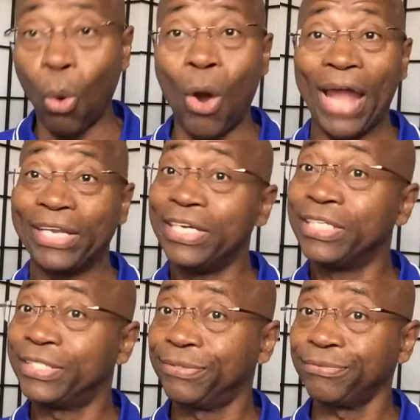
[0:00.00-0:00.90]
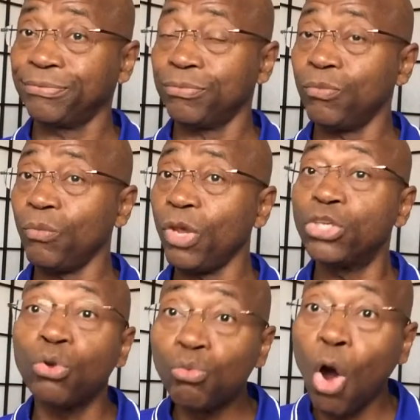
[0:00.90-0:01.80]
Or at least
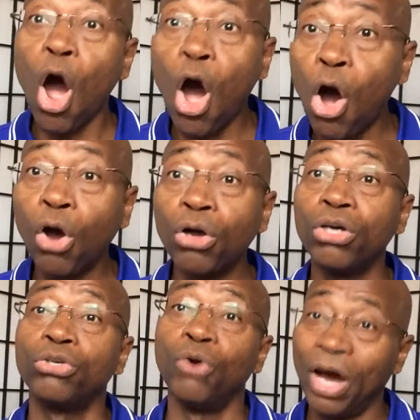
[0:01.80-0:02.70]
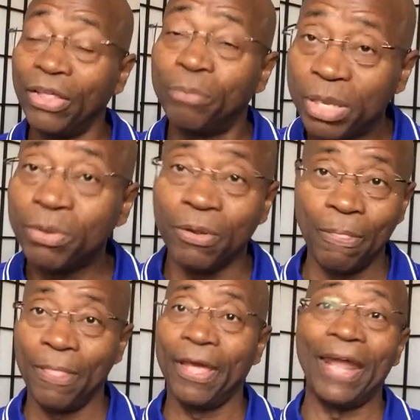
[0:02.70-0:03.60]
it's a wrong to other
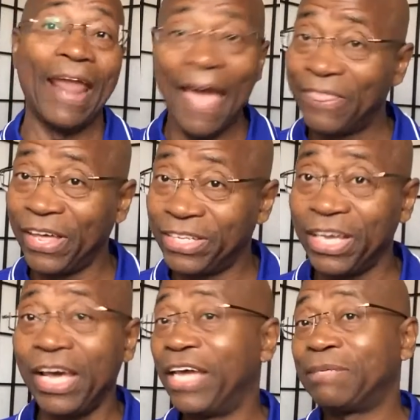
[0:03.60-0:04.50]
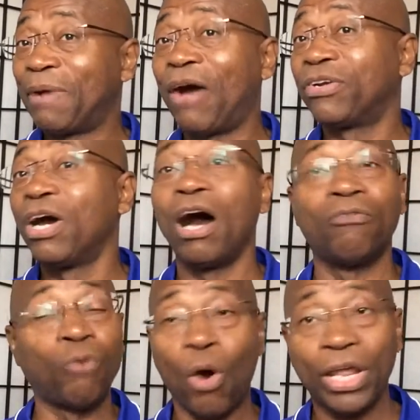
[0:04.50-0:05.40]
people. And ethics is about
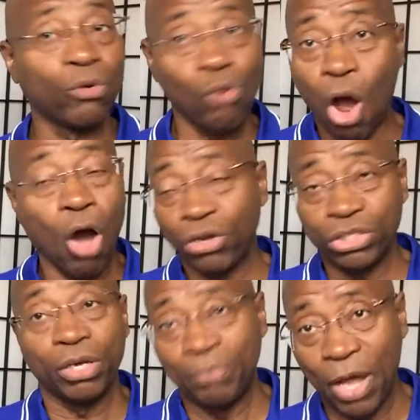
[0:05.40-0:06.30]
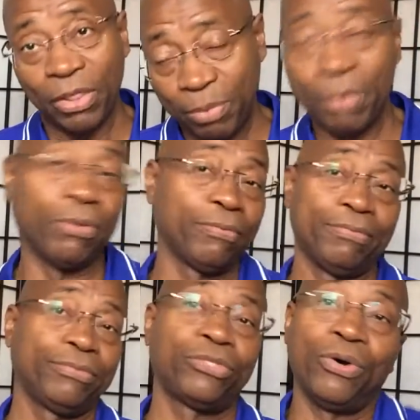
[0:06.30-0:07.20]
avoiding wrongs to other people.
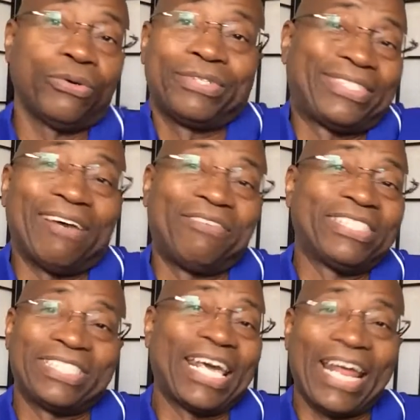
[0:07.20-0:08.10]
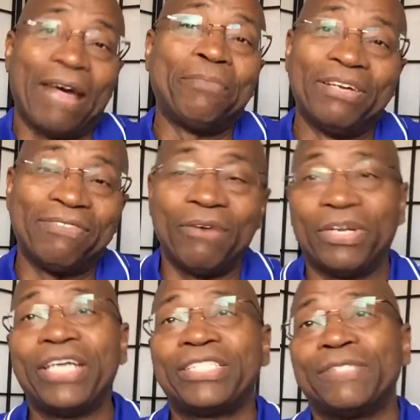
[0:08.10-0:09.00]
So selfishness cannot be the
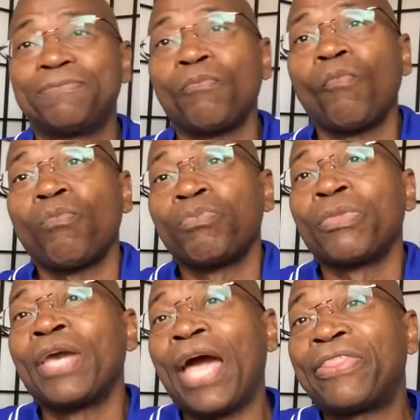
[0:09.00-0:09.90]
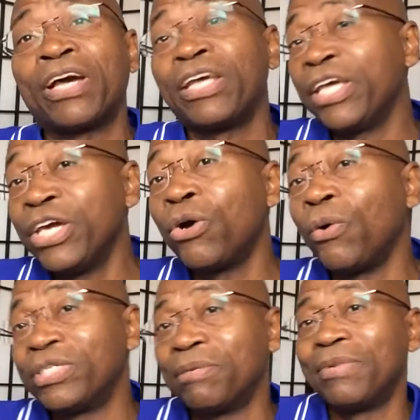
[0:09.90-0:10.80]
foundation ethical
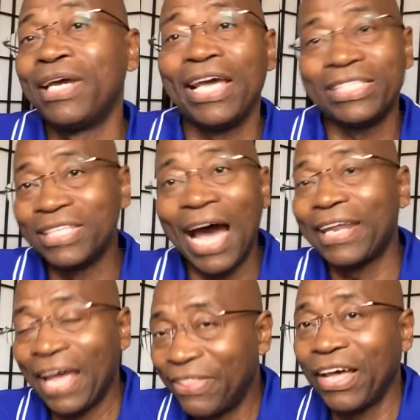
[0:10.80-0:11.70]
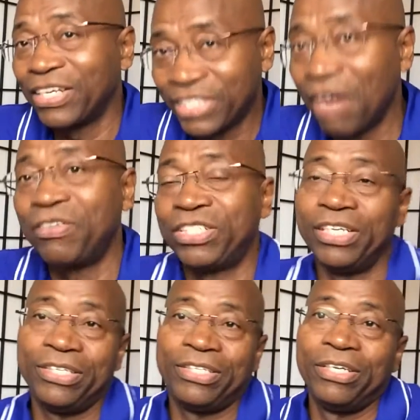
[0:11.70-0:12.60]
egoism is not ethical
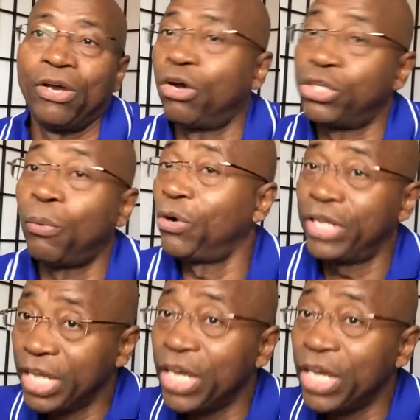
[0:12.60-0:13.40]
selfishness because the word